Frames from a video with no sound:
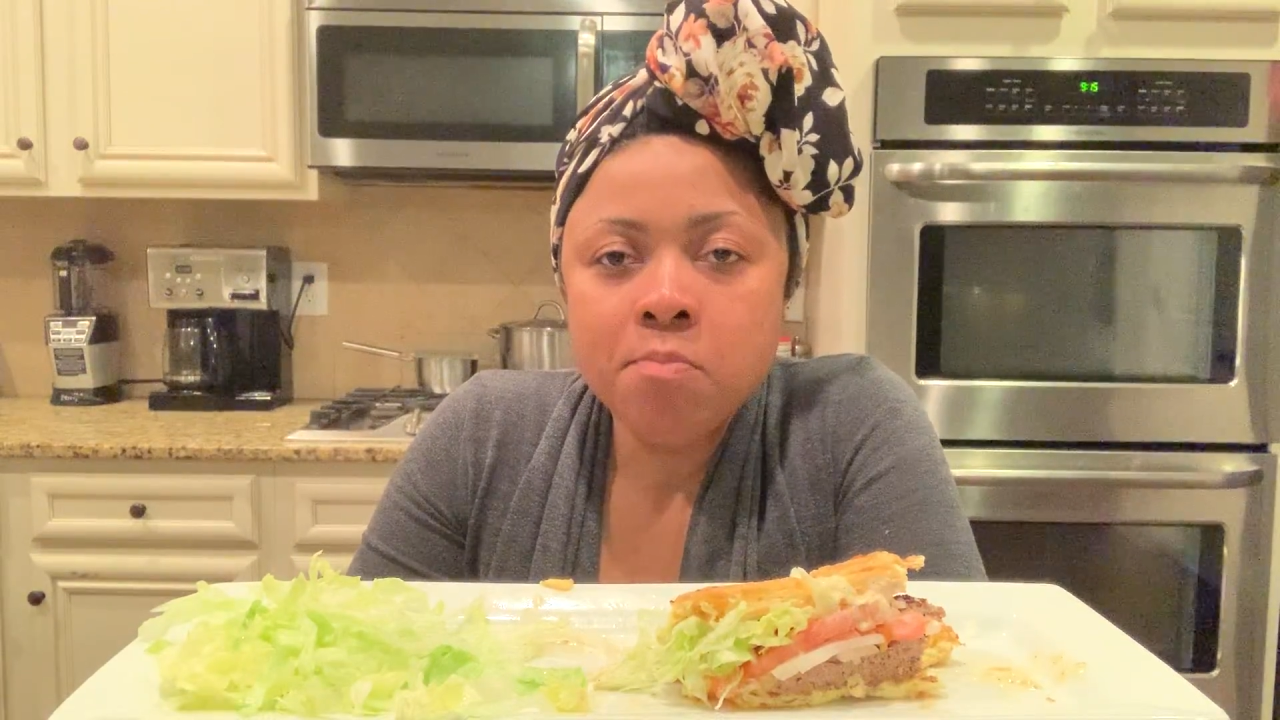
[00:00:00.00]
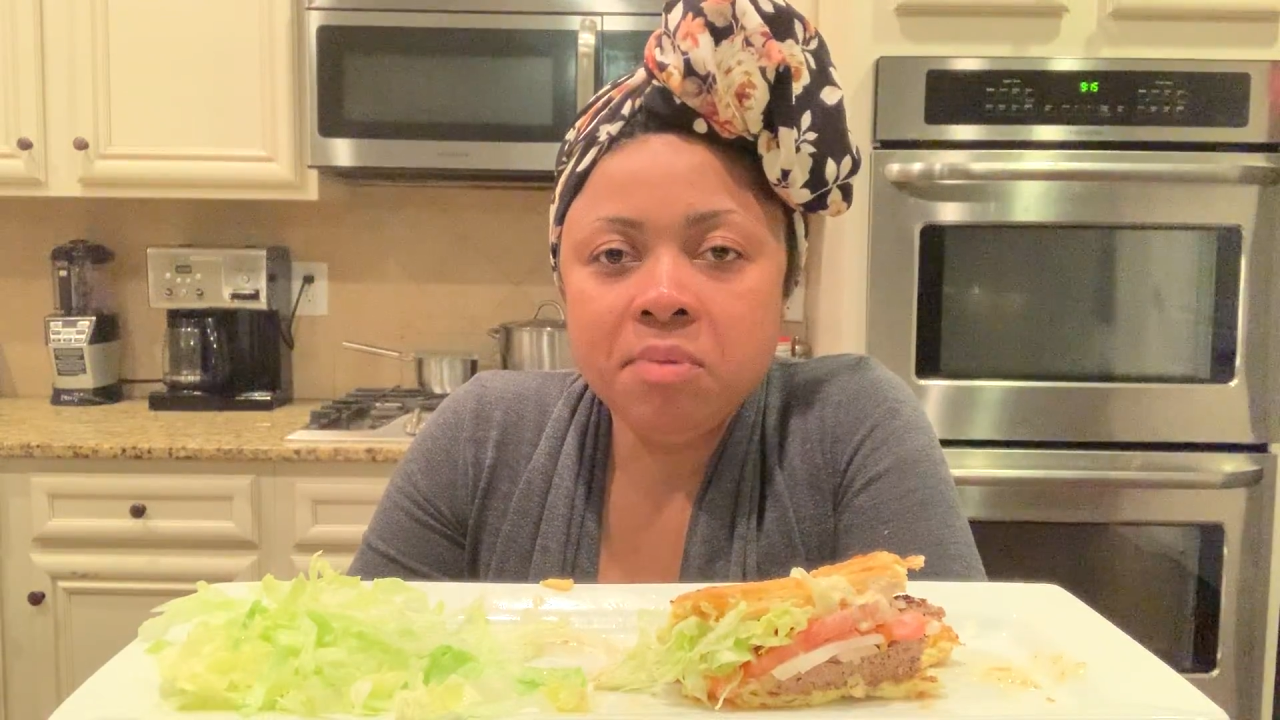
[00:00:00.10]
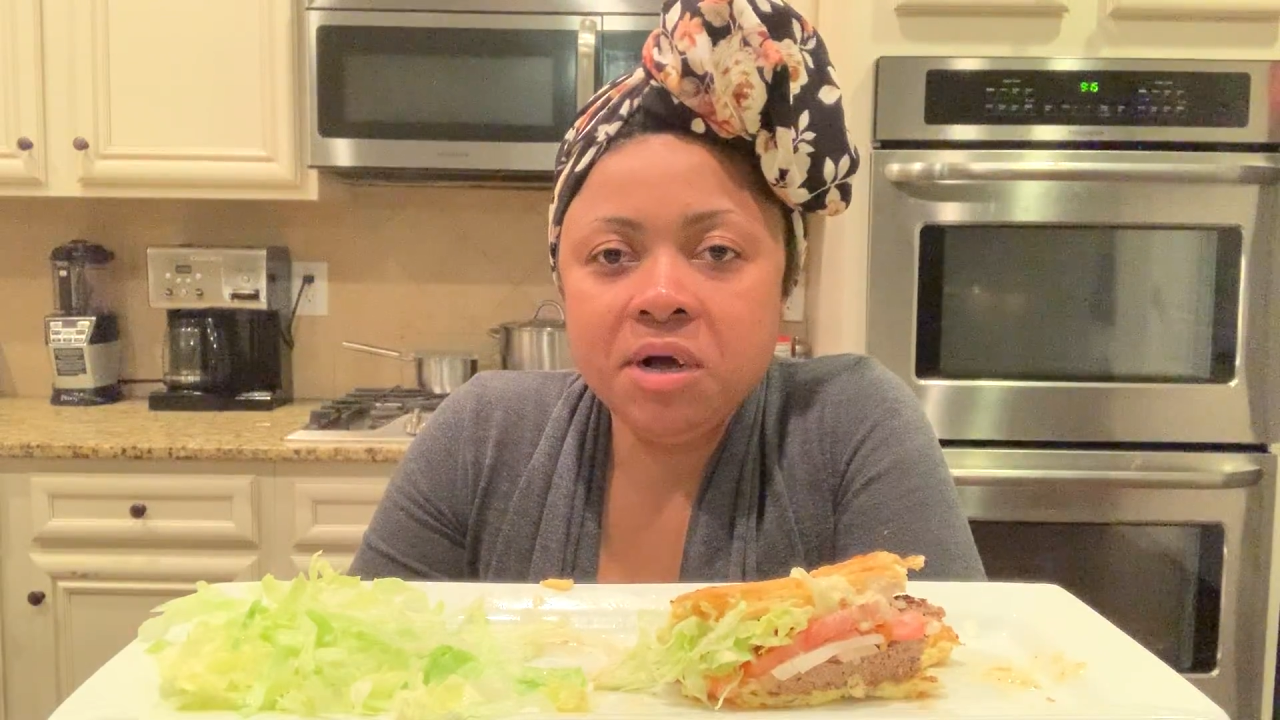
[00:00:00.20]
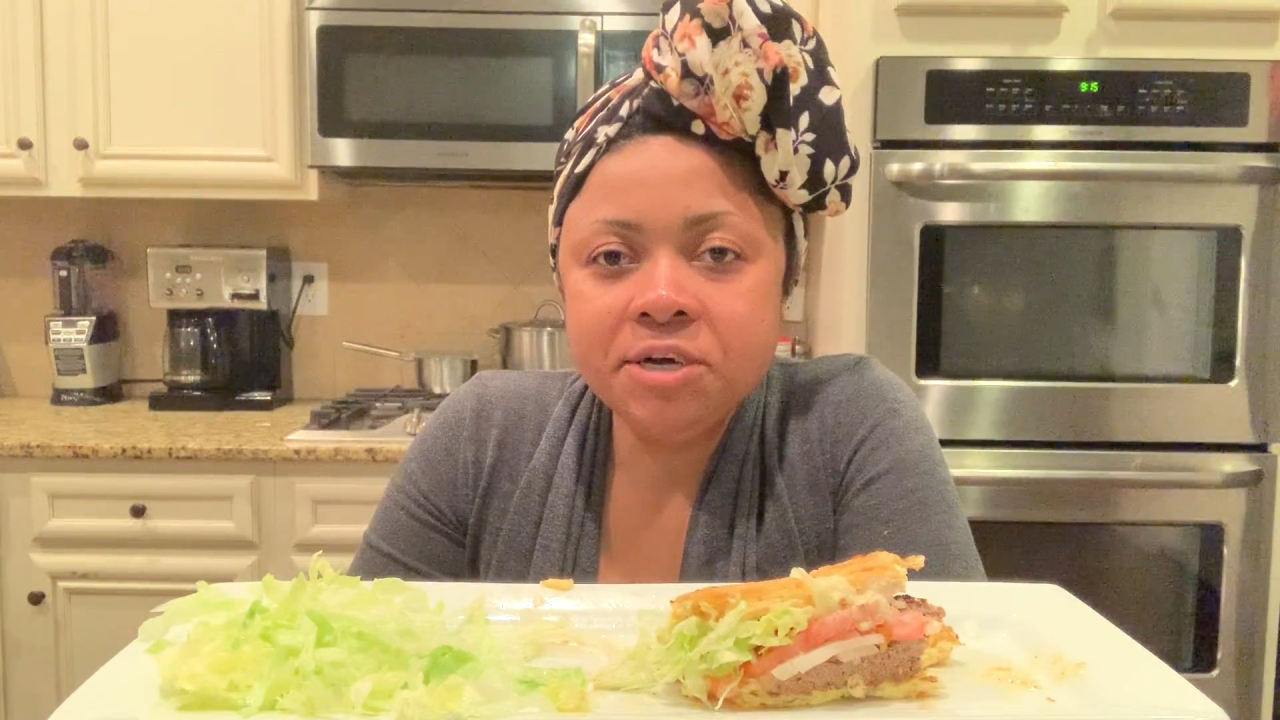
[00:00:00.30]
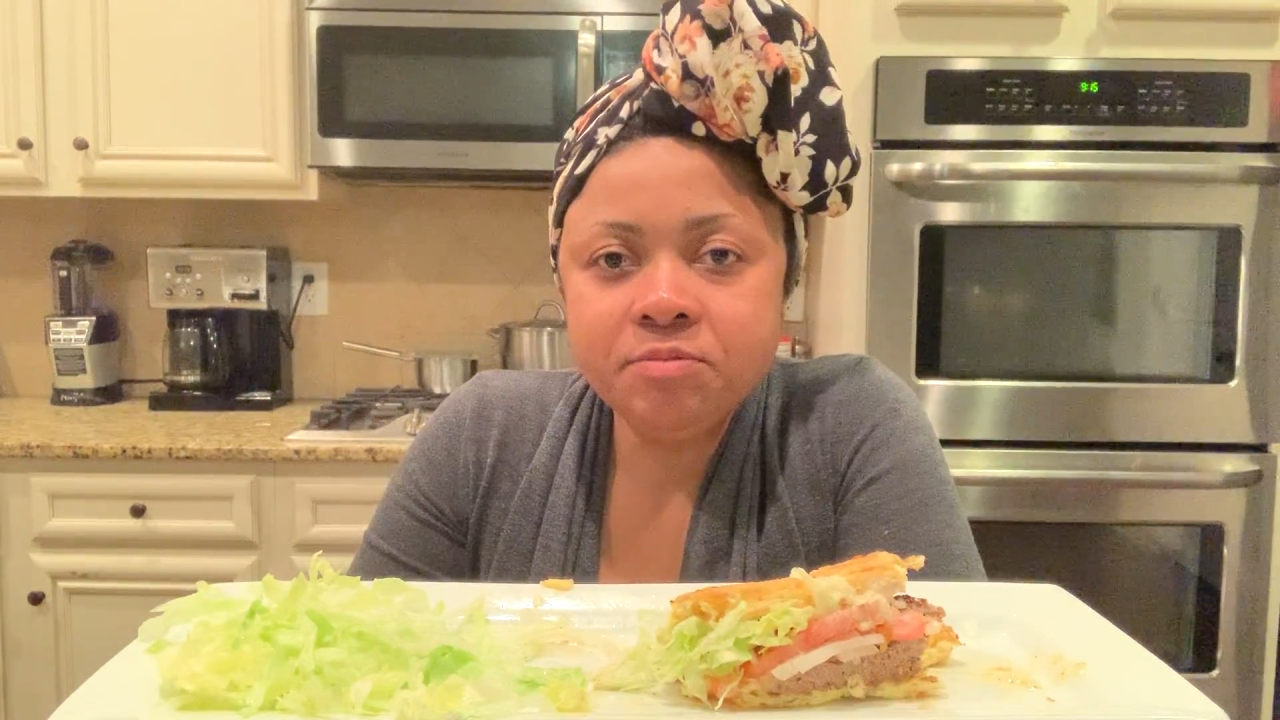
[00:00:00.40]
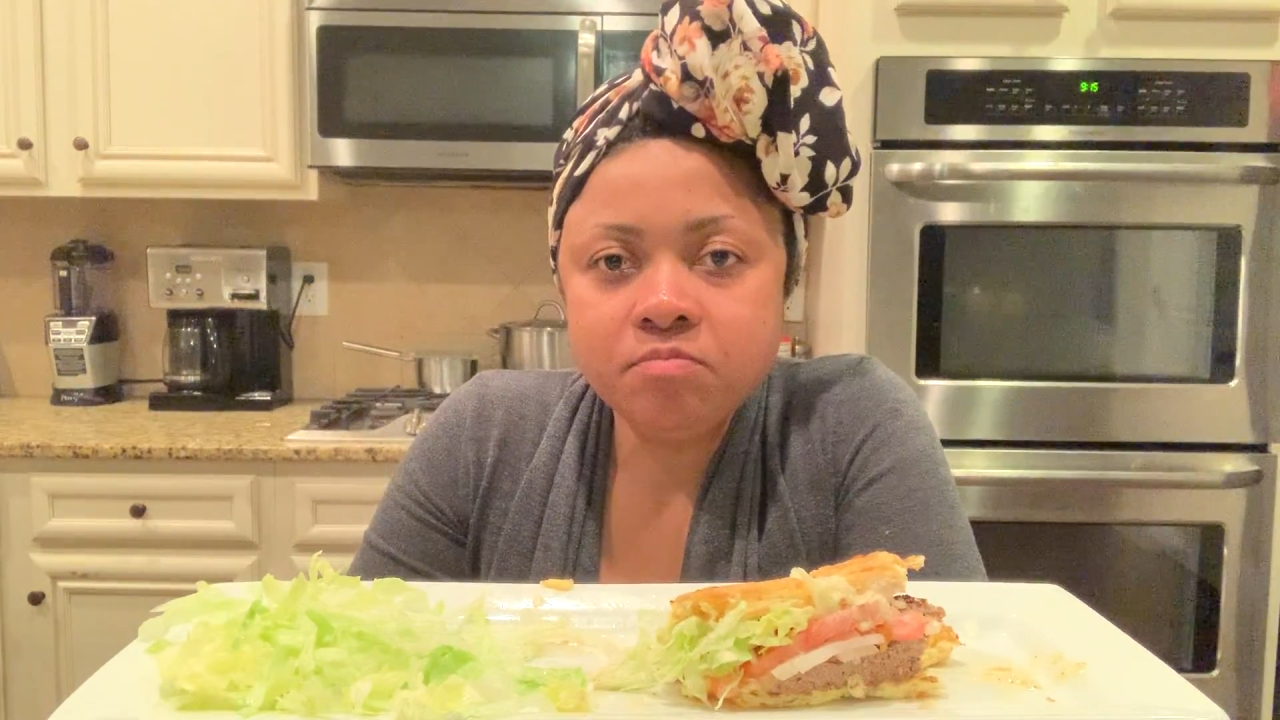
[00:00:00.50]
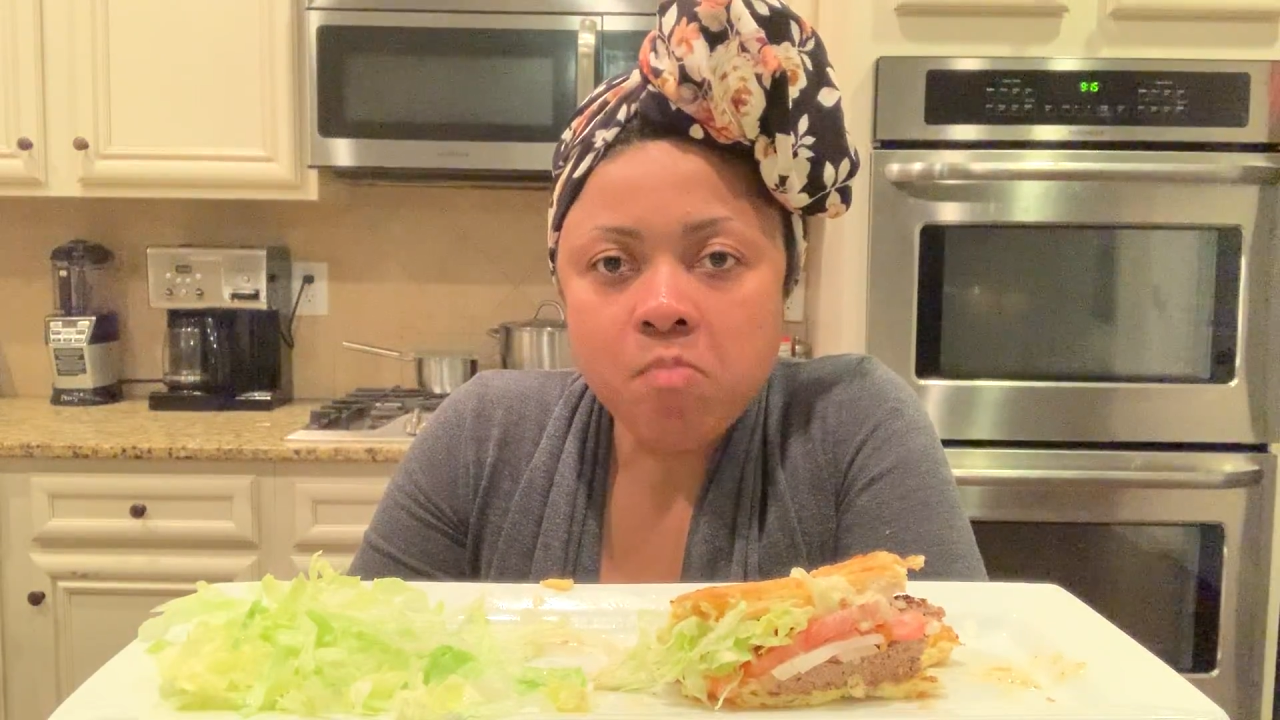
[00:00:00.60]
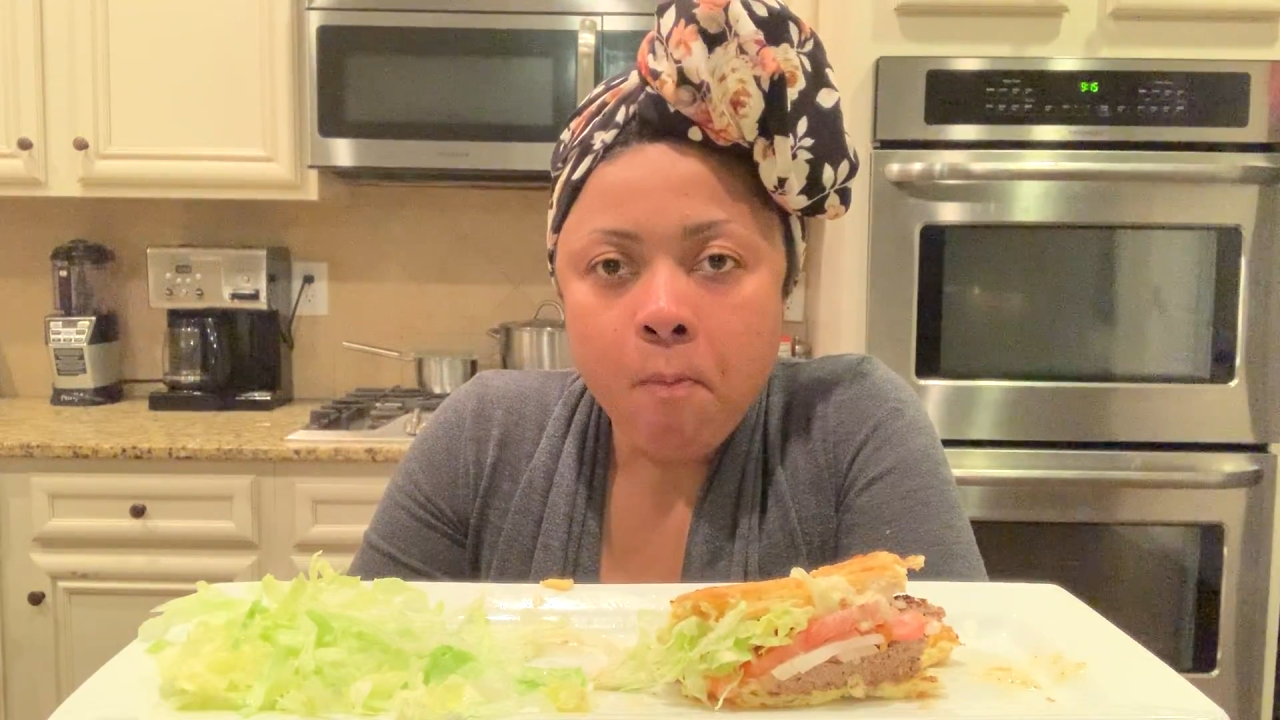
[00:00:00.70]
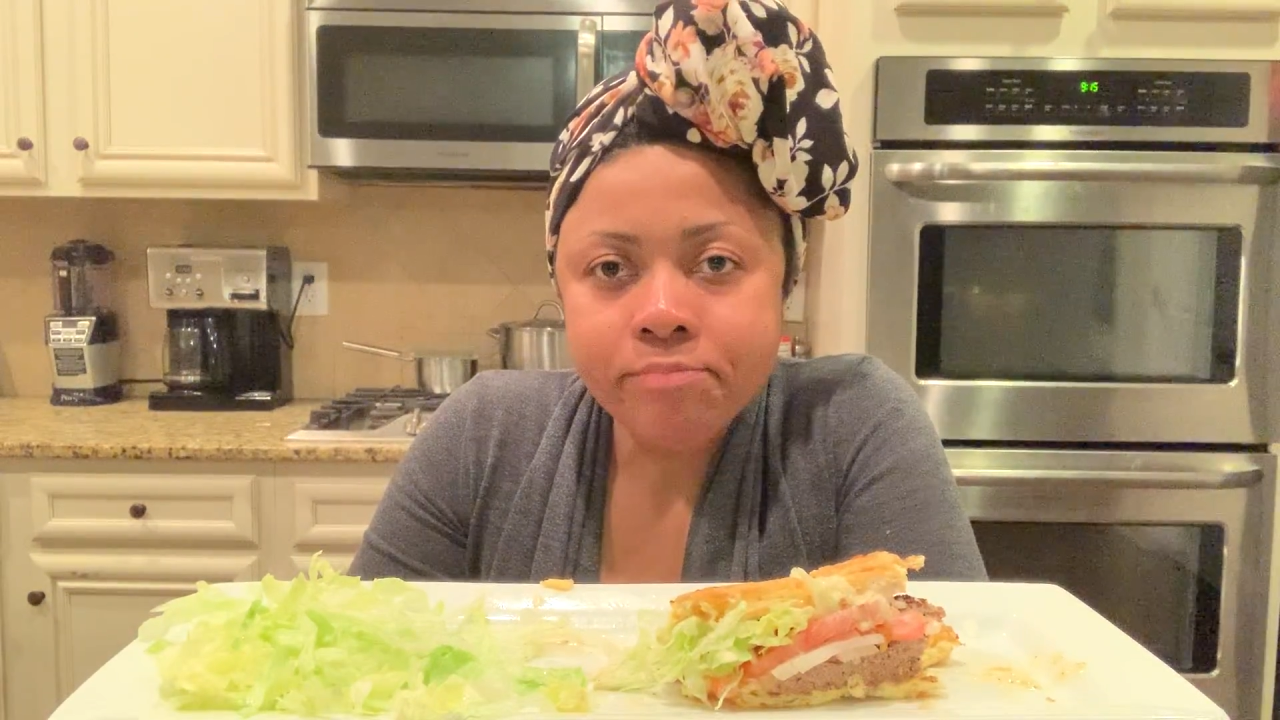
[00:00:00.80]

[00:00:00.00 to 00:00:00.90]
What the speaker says: but